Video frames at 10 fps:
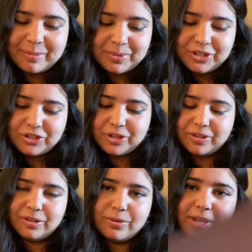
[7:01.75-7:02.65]
going to show
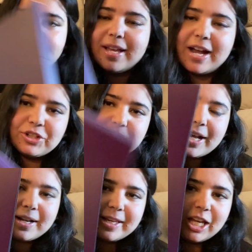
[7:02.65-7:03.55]
you actually
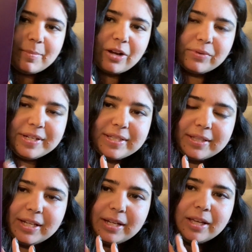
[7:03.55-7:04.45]
kind of came out
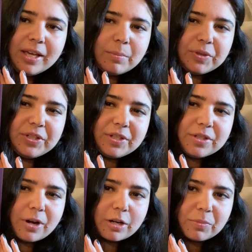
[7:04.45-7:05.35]
recently, but this is
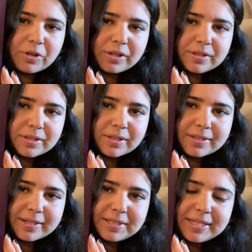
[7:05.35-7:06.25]
Yardbirds
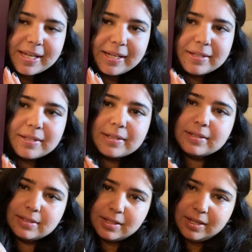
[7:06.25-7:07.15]
68.
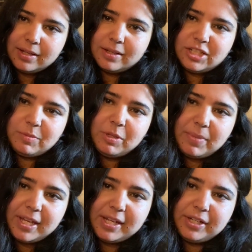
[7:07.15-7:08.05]
Jimmy
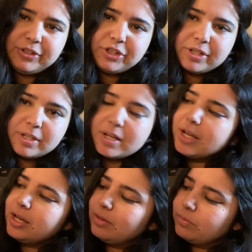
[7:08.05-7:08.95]
Page
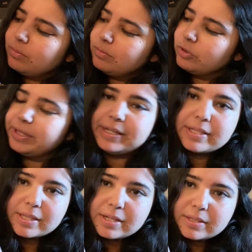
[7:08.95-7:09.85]
released
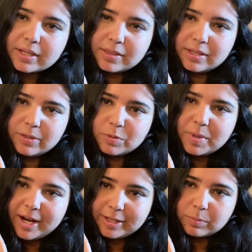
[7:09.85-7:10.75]
this. I think he was
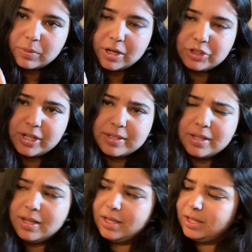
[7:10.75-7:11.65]
behind the project,
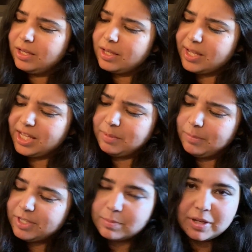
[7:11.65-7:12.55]
and
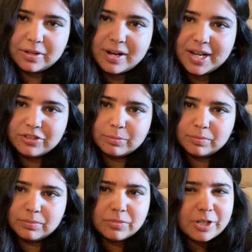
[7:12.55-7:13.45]
maybe some other guys
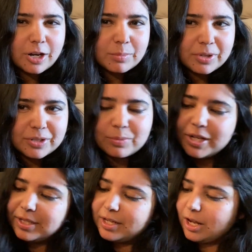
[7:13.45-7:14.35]
from the Yardbirds were
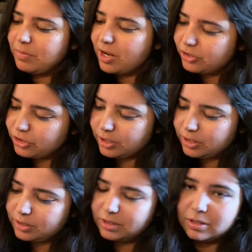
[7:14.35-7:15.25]
in it. I'm not sure,
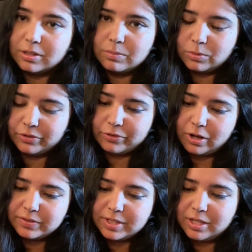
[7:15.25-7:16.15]
or were
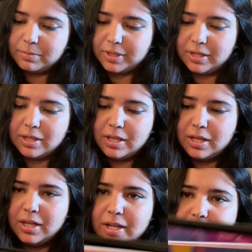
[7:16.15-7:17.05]
involved in it, but
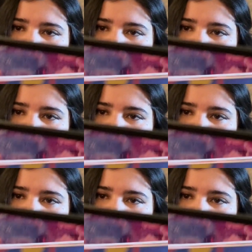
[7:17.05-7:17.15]
it's